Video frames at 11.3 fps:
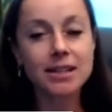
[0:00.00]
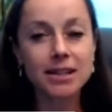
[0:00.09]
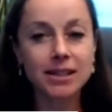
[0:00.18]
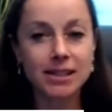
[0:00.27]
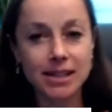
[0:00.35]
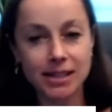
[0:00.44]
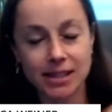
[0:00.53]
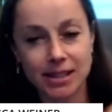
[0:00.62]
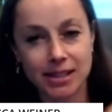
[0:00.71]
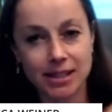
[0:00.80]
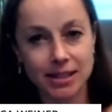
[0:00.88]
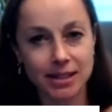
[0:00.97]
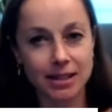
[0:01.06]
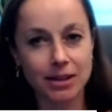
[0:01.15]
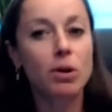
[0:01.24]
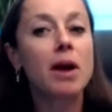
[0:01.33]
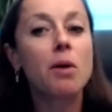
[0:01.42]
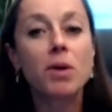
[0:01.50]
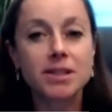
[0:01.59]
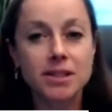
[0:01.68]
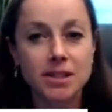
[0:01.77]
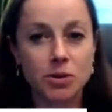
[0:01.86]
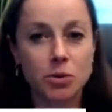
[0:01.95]
exist or i
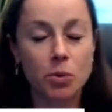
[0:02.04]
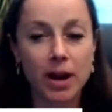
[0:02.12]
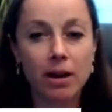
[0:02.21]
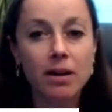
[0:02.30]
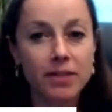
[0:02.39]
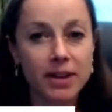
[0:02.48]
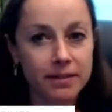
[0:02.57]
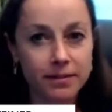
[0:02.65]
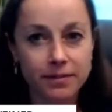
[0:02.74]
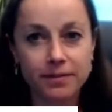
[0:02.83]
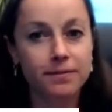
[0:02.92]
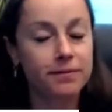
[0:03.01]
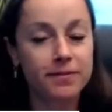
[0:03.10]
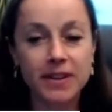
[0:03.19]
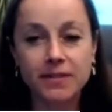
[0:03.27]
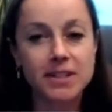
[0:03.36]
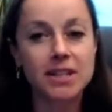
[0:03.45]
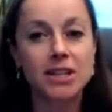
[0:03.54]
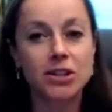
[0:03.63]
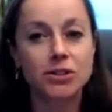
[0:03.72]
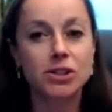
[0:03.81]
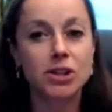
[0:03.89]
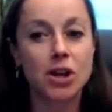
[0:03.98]
wasn't as aware of it 15
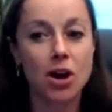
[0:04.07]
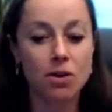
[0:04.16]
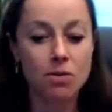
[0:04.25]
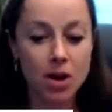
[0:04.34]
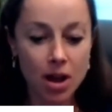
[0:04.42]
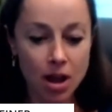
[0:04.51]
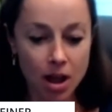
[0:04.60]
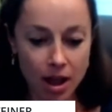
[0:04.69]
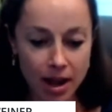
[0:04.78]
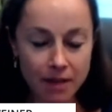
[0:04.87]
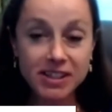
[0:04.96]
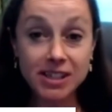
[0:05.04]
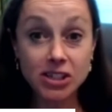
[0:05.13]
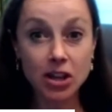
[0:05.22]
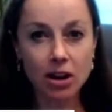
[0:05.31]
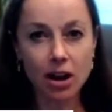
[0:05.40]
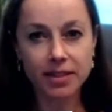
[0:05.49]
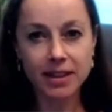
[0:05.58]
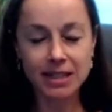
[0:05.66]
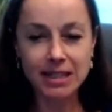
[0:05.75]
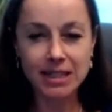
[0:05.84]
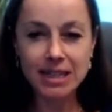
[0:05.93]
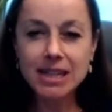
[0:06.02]
years ago an emphasis on
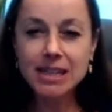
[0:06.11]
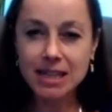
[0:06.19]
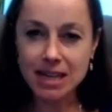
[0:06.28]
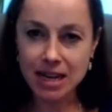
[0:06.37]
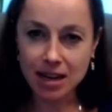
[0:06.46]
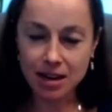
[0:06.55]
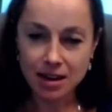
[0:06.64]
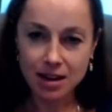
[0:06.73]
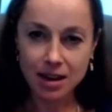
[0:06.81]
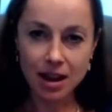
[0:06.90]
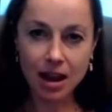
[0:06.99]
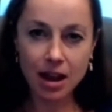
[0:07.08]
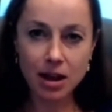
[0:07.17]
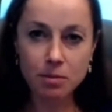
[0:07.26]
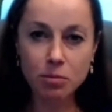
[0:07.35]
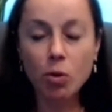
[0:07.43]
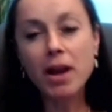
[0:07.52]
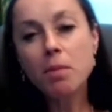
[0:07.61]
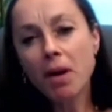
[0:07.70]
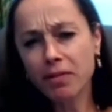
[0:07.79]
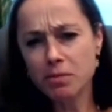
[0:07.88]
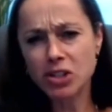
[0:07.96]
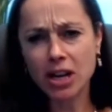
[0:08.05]
authenticity mm. um, quite apart
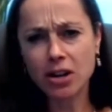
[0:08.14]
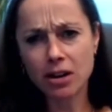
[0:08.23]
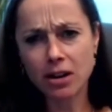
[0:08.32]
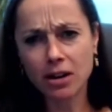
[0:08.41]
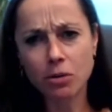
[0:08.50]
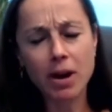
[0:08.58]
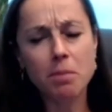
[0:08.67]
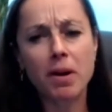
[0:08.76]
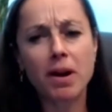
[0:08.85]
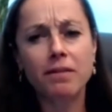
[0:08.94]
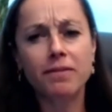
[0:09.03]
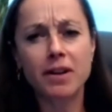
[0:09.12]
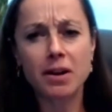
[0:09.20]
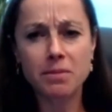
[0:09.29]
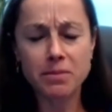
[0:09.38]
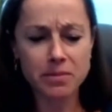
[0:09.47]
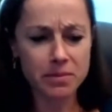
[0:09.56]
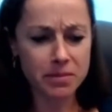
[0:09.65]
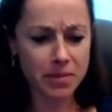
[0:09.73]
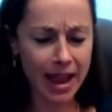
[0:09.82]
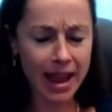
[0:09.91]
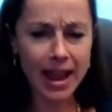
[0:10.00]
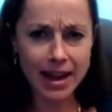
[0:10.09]
from gender quite apart from
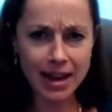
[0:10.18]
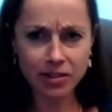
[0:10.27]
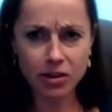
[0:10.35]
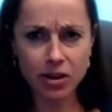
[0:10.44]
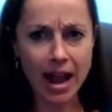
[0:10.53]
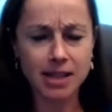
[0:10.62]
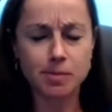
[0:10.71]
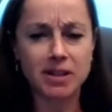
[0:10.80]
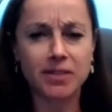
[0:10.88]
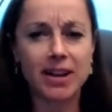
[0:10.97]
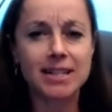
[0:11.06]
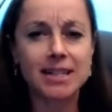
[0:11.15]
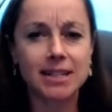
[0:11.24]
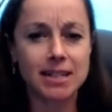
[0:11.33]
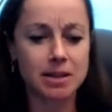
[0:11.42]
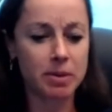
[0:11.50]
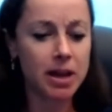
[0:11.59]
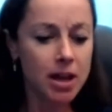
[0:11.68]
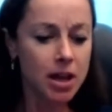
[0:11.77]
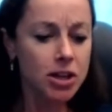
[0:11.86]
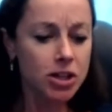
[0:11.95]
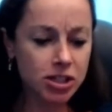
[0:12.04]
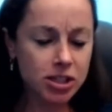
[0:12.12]
a- any other aspect of identity but
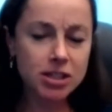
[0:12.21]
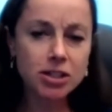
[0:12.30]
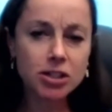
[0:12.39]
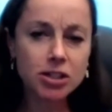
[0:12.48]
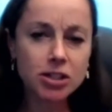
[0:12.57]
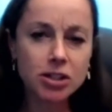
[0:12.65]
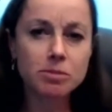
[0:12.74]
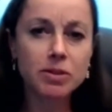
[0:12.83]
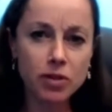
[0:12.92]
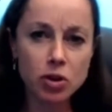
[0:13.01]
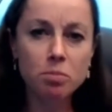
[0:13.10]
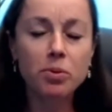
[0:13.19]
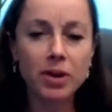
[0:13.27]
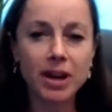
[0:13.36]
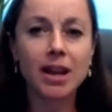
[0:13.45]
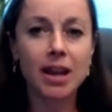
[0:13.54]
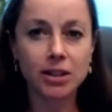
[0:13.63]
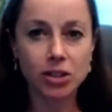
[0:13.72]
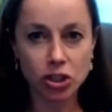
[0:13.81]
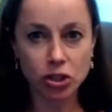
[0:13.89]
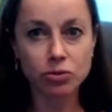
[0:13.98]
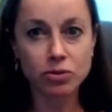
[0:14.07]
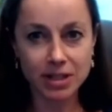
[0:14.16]
just in terms of you bringing to
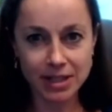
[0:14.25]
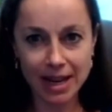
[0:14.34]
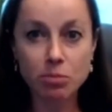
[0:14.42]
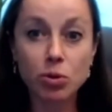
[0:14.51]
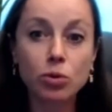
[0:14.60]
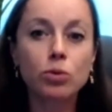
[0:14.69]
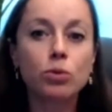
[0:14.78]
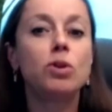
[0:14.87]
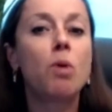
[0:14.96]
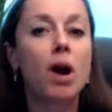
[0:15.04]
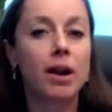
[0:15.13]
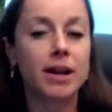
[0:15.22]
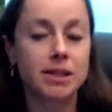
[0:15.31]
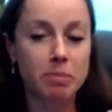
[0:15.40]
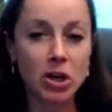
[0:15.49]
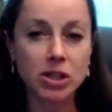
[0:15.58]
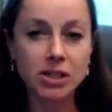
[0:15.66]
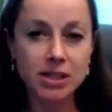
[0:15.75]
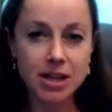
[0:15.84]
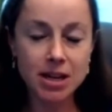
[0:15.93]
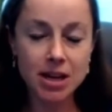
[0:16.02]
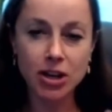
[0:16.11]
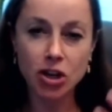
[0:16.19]
the table who you are as a
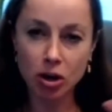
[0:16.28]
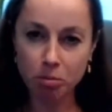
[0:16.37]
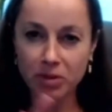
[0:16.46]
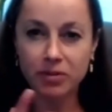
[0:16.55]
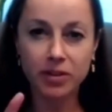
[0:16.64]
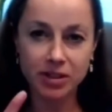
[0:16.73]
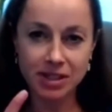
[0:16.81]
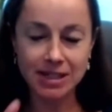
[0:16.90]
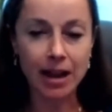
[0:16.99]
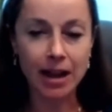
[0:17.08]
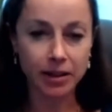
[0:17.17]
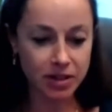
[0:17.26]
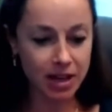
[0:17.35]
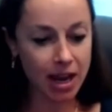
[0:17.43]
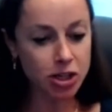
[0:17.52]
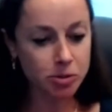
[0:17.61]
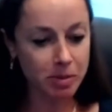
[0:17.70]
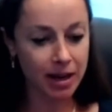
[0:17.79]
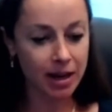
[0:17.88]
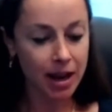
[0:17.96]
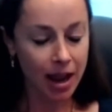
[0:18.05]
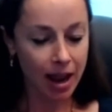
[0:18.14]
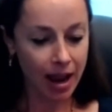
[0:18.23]
person and your preferred style of engagement
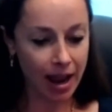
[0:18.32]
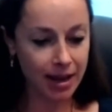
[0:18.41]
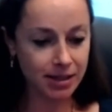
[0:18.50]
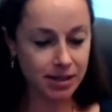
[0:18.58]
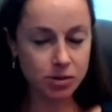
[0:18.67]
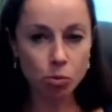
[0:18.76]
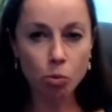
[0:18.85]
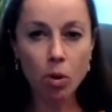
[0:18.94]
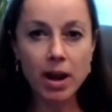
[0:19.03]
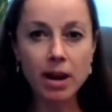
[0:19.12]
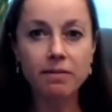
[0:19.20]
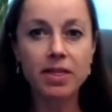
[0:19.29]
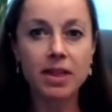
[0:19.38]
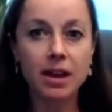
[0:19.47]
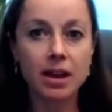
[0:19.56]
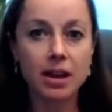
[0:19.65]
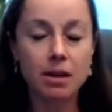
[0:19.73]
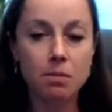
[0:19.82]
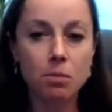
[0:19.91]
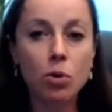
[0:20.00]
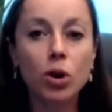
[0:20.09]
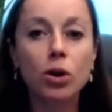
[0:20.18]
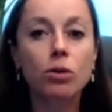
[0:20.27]
as one of the
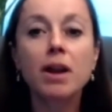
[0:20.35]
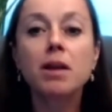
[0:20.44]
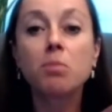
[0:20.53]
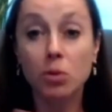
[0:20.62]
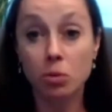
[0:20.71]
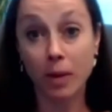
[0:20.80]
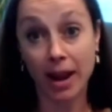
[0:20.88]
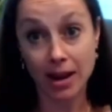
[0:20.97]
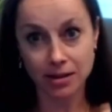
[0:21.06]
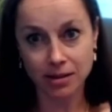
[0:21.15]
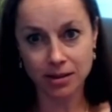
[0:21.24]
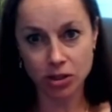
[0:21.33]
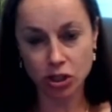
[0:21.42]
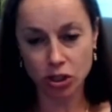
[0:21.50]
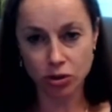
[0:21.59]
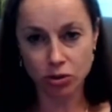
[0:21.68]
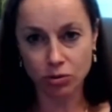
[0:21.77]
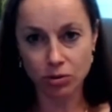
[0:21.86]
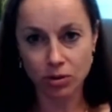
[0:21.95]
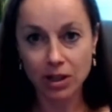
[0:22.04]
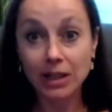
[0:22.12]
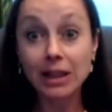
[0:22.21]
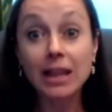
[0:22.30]
more credible ways to
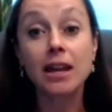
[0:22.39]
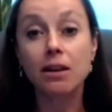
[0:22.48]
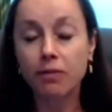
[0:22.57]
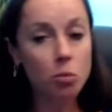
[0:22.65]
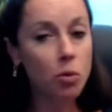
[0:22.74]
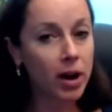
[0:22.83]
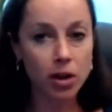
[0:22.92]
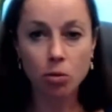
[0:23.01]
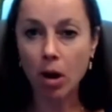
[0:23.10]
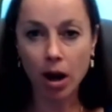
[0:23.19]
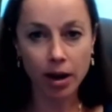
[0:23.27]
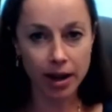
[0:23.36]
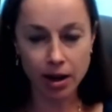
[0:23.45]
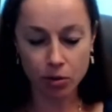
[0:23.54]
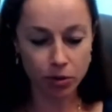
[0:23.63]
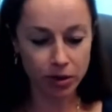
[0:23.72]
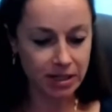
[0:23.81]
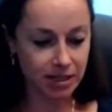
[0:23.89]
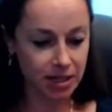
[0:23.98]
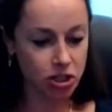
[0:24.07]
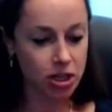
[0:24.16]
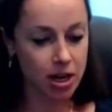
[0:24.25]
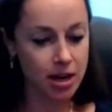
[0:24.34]
lead from where you are in an
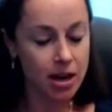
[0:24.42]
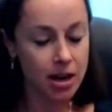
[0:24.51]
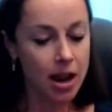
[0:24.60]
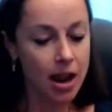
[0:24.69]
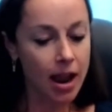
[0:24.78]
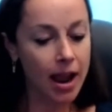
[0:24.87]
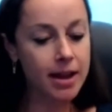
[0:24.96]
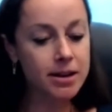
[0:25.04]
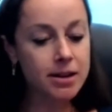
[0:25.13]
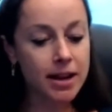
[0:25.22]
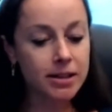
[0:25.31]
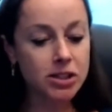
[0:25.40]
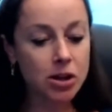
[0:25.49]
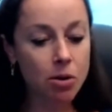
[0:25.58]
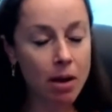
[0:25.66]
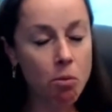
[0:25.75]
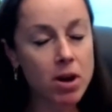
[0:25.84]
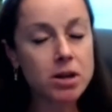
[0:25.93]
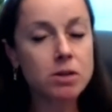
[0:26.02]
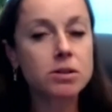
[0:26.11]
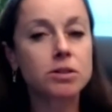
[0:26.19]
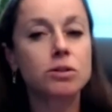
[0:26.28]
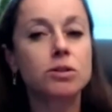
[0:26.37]
organization. And, and so I
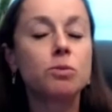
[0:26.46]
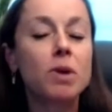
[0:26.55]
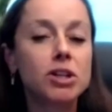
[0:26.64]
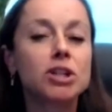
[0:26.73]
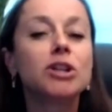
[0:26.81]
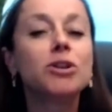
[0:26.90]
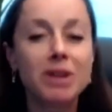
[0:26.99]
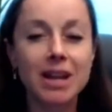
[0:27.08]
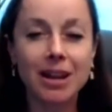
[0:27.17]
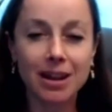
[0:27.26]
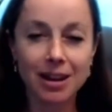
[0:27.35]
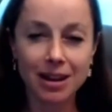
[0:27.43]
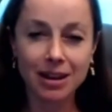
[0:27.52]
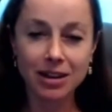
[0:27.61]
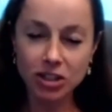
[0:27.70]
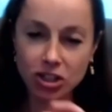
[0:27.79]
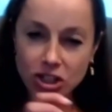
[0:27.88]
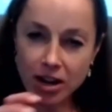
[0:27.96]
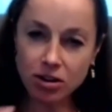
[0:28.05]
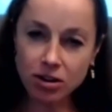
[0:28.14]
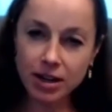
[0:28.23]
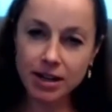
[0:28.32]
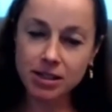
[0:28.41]
wonder to what degree
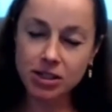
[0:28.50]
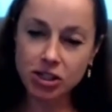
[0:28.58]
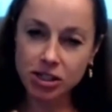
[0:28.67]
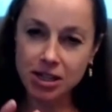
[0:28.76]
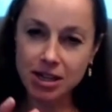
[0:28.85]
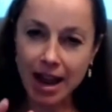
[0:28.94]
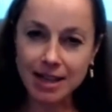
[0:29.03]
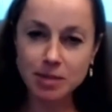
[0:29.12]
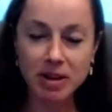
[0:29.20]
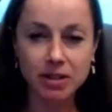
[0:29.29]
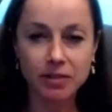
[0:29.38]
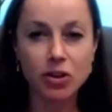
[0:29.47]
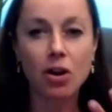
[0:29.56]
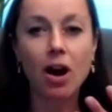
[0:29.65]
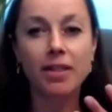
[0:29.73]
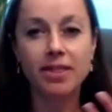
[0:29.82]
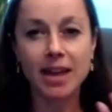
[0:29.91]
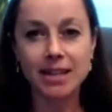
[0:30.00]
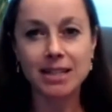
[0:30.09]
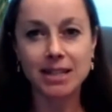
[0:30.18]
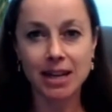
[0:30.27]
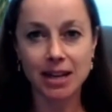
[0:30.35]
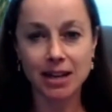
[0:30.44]
gender is just an aspect of your
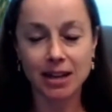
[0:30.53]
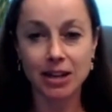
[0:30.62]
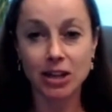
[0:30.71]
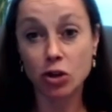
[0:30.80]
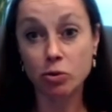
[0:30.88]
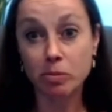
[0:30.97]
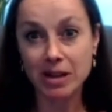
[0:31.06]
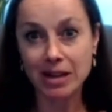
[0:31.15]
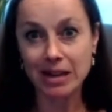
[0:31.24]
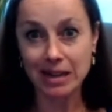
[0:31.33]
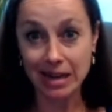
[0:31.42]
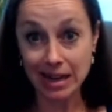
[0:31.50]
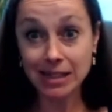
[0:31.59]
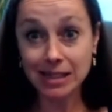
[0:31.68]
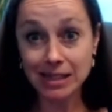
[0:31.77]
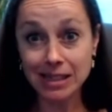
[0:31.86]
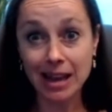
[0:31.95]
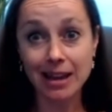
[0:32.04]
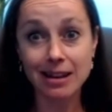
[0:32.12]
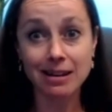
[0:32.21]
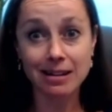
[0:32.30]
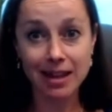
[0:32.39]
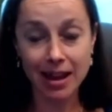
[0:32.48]
authentic humanness
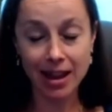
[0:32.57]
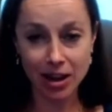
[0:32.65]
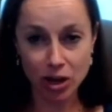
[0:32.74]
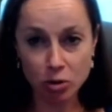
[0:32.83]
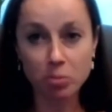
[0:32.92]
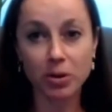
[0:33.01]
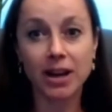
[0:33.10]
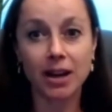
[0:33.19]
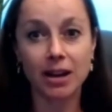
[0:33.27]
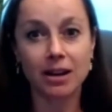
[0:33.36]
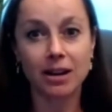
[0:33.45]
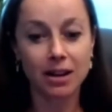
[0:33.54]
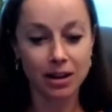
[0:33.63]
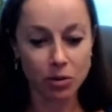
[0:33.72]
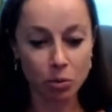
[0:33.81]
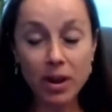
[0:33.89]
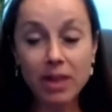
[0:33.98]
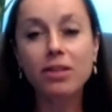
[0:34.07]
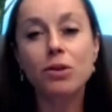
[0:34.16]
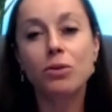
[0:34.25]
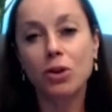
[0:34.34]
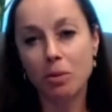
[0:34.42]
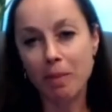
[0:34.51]
and that you bring with you
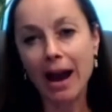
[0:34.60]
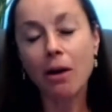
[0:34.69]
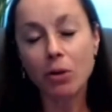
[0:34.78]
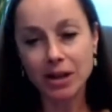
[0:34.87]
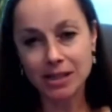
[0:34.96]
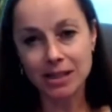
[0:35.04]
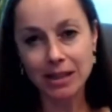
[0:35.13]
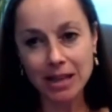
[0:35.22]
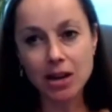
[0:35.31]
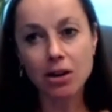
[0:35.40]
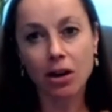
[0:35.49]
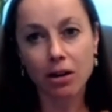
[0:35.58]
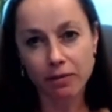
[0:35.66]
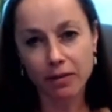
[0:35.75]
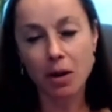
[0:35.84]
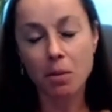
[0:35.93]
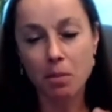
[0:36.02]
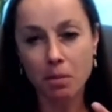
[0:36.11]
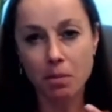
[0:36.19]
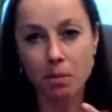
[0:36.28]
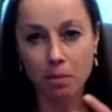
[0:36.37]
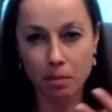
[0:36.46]
your power as a leader from